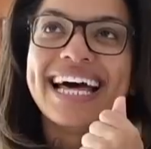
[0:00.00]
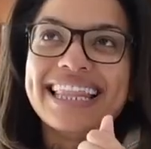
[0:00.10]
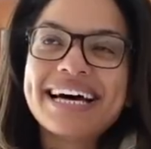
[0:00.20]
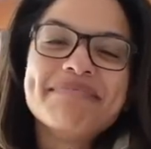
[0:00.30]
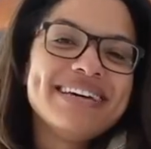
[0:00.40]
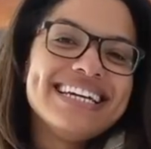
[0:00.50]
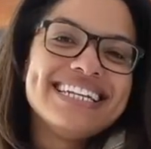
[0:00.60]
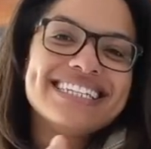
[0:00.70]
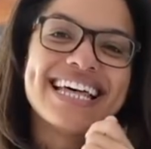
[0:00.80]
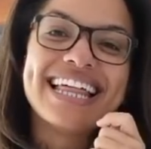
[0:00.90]
And that
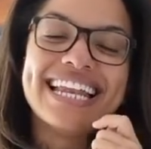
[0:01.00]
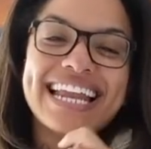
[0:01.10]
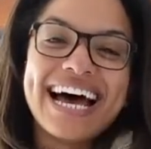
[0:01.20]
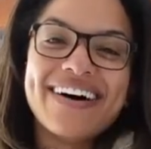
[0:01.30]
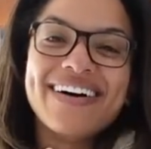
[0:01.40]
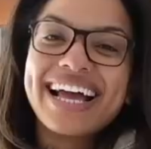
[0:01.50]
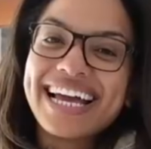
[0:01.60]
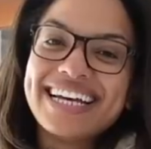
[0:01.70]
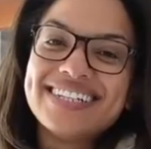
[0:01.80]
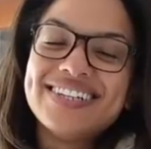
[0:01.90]
means that now I
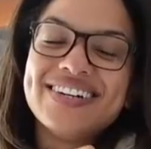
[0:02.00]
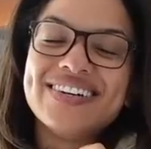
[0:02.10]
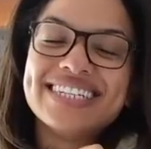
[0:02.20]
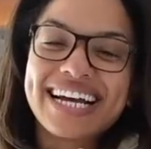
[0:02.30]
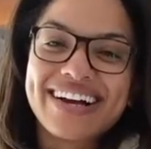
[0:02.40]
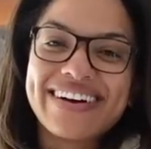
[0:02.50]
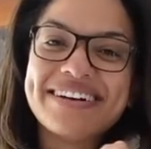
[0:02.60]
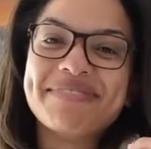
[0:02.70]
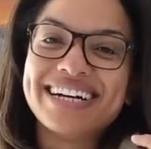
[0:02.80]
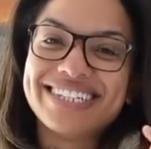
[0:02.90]
get to
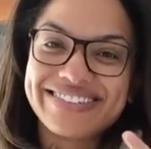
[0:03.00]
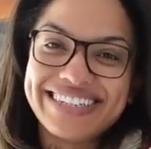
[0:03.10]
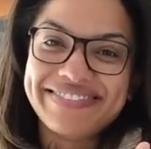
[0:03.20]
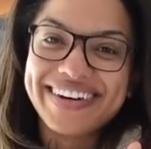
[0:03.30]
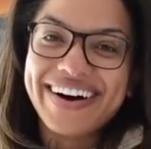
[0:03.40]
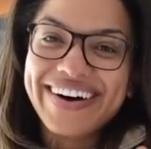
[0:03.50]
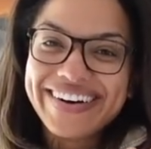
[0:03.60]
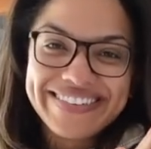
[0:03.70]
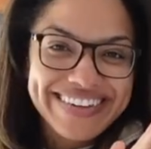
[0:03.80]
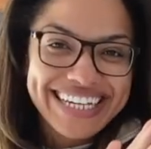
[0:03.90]
decorate my dream
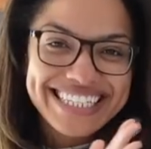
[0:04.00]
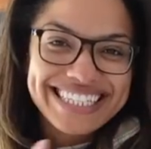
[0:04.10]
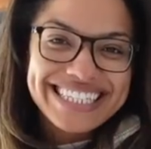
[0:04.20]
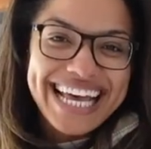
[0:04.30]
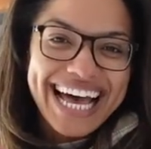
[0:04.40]
office.